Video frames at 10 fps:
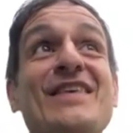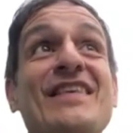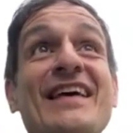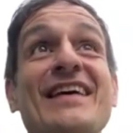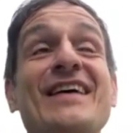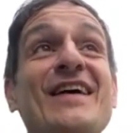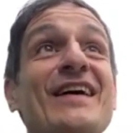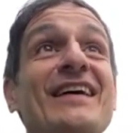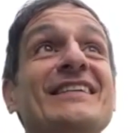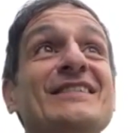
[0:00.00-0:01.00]
They
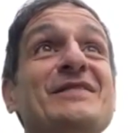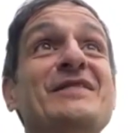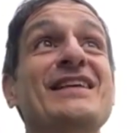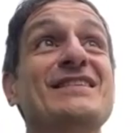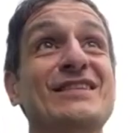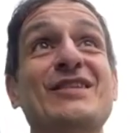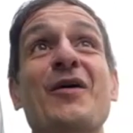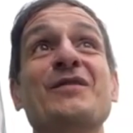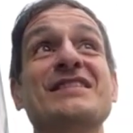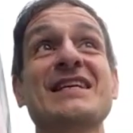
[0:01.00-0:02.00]

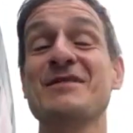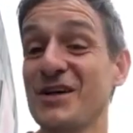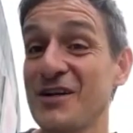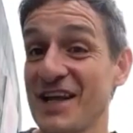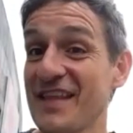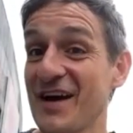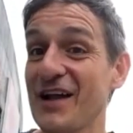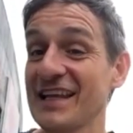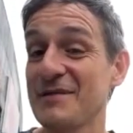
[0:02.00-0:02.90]
don't seem to go down that alley.